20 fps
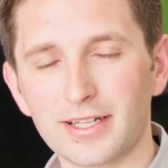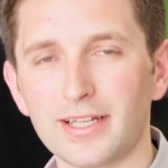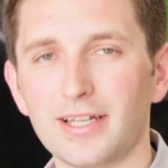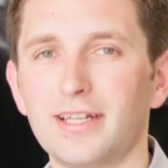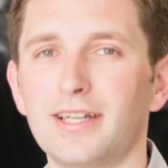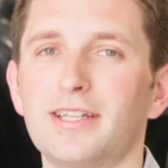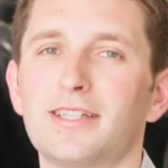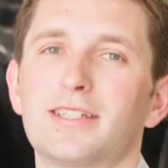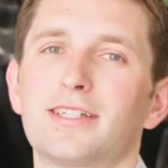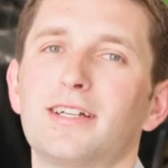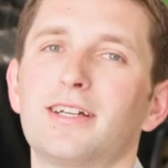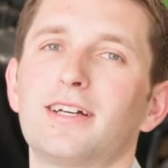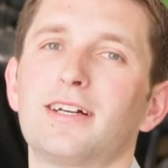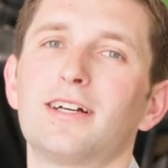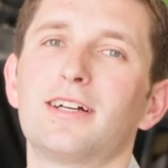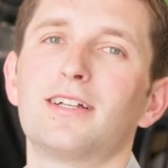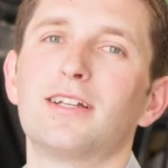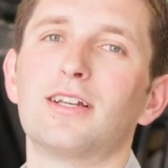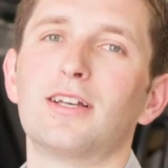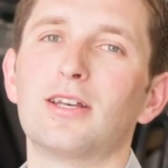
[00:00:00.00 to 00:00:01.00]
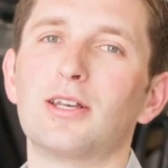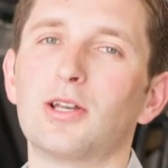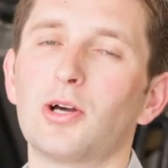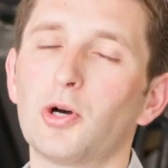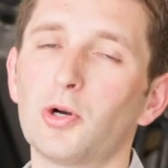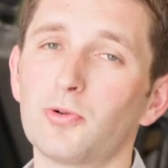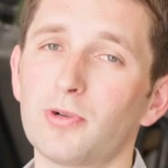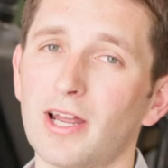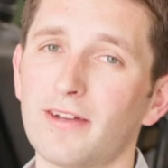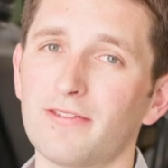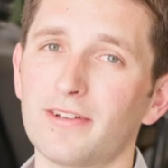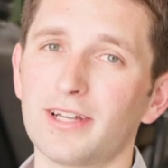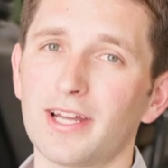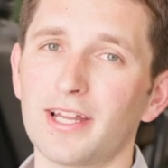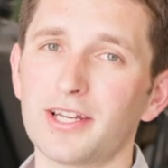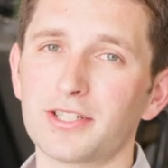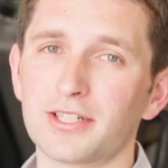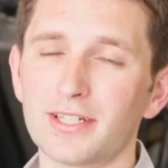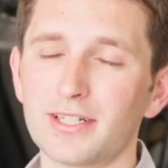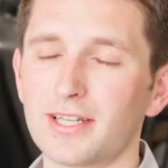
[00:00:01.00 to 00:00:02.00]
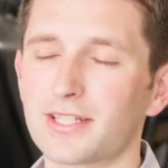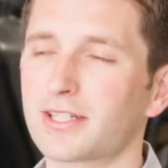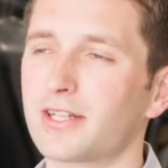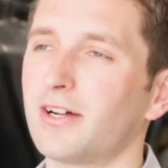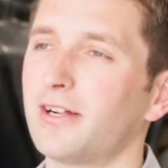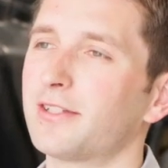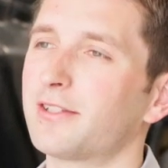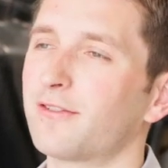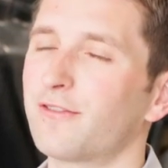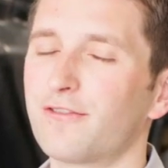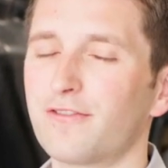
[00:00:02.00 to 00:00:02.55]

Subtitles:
It is a low revving engine. It's called the